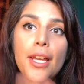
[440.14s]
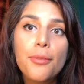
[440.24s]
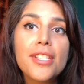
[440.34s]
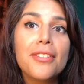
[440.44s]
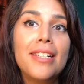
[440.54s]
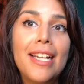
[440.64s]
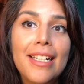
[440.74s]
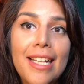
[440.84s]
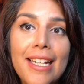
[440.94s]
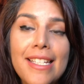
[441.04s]
What's going
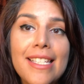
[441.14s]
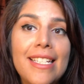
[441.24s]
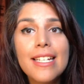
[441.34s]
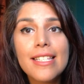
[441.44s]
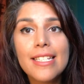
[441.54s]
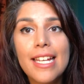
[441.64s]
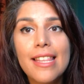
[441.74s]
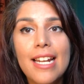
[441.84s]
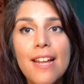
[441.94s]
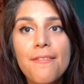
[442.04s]
on, guys? Today's the day
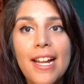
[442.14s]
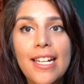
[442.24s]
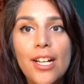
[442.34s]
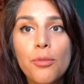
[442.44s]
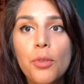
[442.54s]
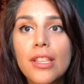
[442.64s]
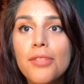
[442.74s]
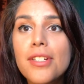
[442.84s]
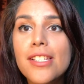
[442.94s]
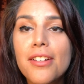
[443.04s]
that I find out what
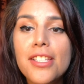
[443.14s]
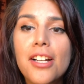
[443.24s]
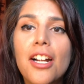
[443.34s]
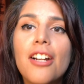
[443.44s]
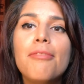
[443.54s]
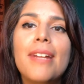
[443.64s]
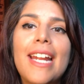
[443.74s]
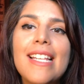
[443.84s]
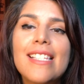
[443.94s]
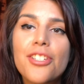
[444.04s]
the results are of my
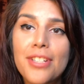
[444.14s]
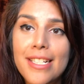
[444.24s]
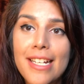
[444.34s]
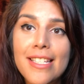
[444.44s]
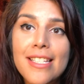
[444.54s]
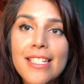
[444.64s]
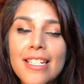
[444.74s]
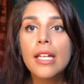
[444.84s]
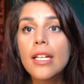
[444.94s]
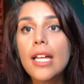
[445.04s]
ancestry test.
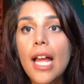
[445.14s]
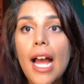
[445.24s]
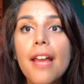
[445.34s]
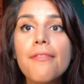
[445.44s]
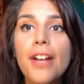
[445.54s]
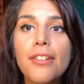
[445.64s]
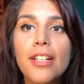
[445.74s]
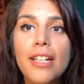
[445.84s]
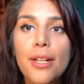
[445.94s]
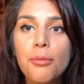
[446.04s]
I found
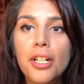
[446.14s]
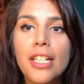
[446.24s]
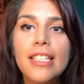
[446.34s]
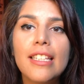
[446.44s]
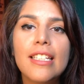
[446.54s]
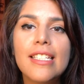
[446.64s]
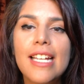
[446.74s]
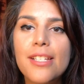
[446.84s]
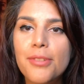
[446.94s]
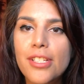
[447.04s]
out at work that the
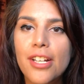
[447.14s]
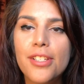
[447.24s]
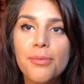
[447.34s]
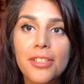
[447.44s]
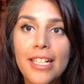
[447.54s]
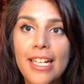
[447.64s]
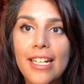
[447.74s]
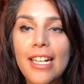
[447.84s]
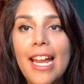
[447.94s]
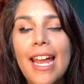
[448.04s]
test results were
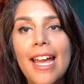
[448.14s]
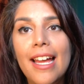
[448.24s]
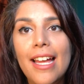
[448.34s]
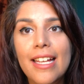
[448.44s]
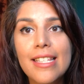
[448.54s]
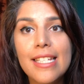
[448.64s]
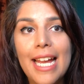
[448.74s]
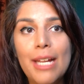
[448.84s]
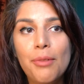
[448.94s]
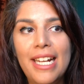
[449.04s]
in, and
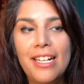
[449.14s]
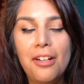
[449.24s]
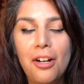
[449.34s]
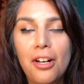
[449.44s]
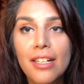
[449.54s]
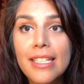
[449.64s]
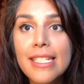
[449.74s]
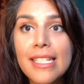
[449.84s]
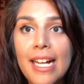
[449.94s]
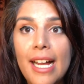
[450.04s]
I waited all
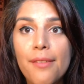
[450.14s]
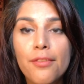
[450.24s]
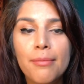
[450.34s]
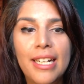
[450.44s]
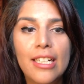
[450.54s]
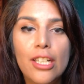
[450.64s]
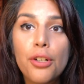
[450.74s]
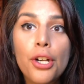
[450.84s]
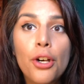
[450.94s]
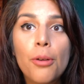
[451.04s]
this time for me to
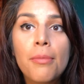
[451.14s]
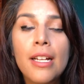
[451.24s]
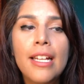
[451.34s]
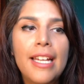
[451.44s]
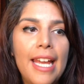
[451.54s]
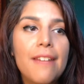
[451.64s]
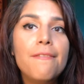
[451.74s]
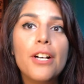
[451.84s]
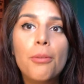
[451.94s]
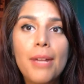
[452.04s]
go home and
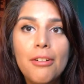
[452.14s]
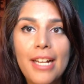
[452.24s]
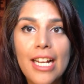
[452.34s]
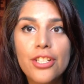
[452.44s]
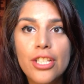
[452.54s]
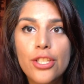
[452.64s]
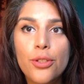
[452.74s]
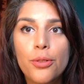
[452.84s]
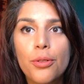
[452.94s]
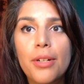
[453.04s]
film my reaction
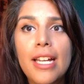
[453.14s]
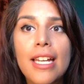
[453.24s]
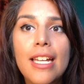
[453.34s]
to